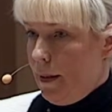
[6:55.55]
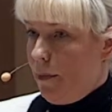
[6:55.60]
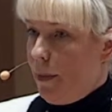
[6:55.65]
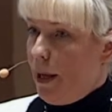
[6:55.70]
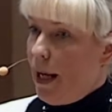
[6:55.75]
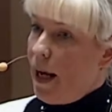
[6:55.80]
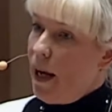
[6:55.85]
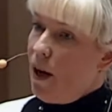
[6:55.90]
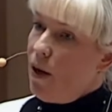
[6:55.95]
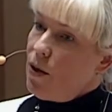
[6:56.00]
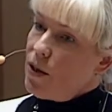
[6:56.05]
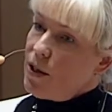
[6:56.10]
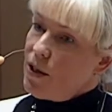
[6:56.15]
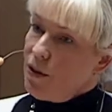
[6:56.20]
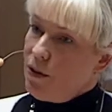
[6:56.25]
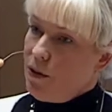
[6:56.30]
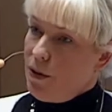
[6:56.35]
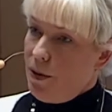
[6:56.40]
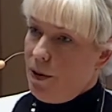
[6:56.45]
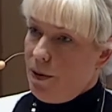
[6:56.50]
But I
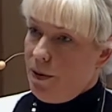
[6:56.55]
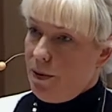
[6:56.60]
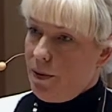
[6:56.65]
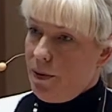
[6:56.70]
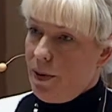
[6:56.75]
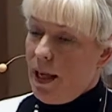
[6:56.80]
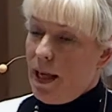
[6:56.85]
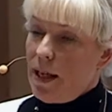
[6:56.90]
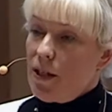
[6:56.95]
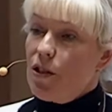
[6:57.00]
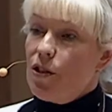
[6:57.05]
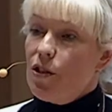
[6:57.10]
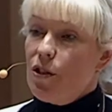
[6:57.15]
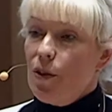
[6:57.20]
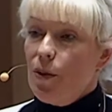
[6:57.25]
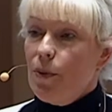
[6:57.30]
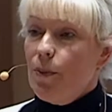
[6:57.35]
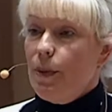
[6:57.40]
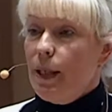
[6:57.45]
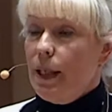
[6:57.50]
also know there are
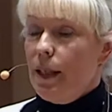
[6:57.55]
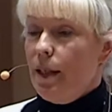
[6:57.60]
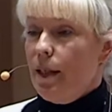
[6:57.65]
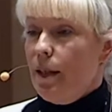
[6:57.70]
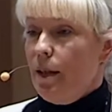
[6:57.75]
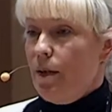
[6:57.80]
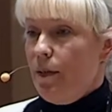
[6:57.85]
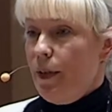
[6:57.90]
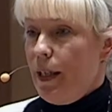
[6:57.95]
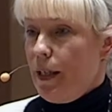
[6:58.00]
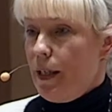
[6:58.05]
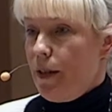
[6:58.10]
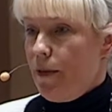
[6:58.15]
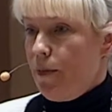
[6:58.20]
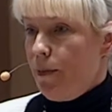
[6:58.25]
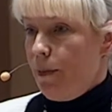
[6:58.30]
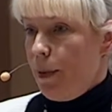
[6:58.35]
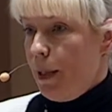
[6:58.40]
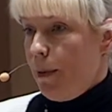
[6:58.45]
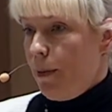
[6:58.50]
so many innovative